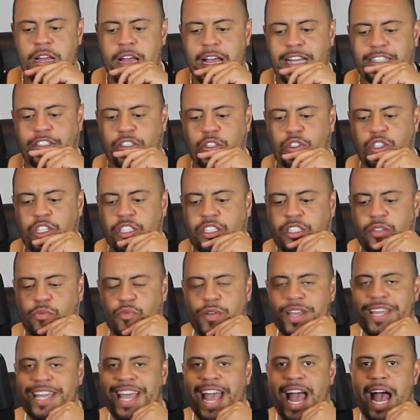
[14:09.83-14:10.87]
And so just to
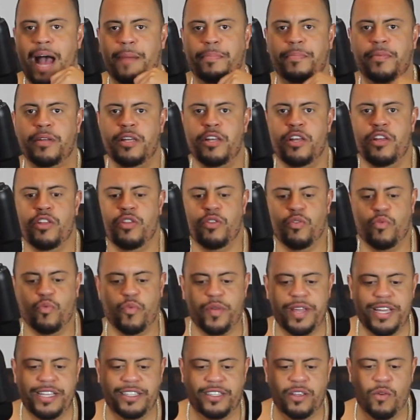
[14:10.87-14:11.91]
recap, the
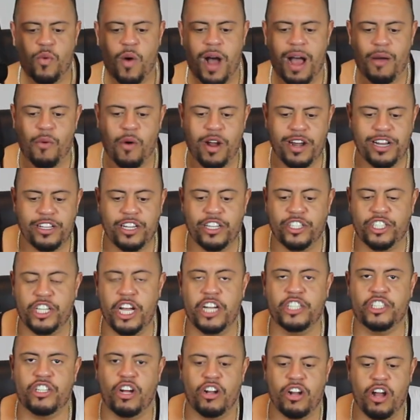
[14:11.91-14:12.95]
reason why I wanted to
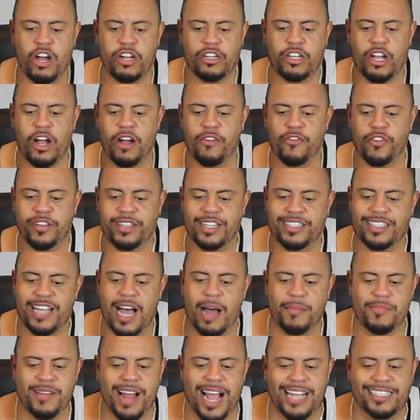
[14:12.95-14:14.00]
touch on uncovering the
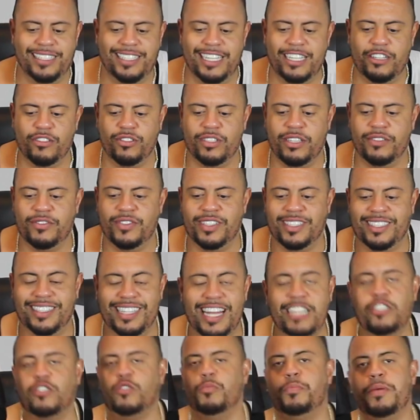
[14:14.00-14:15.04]
top 9 secrets of
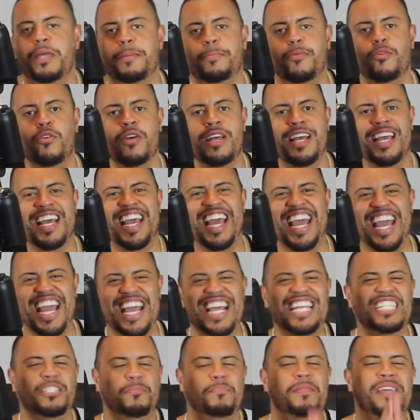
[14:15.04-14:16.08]
successful people
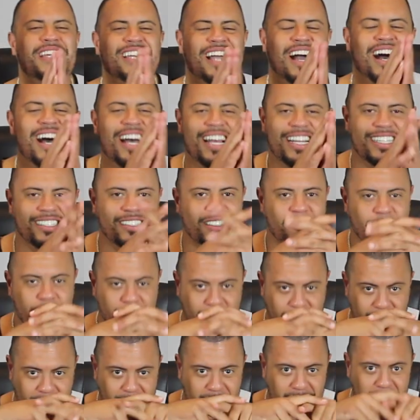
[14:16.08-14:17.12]
is because
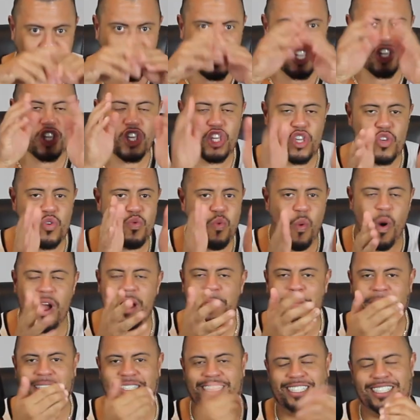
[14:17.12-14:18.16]
you want
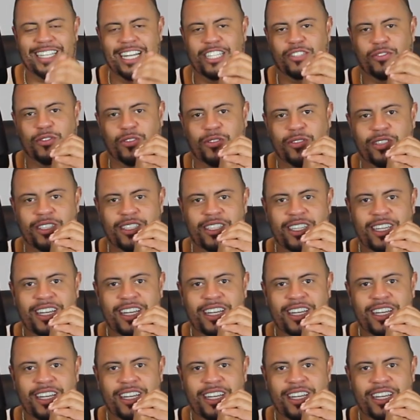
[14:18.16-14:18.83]
to be successful.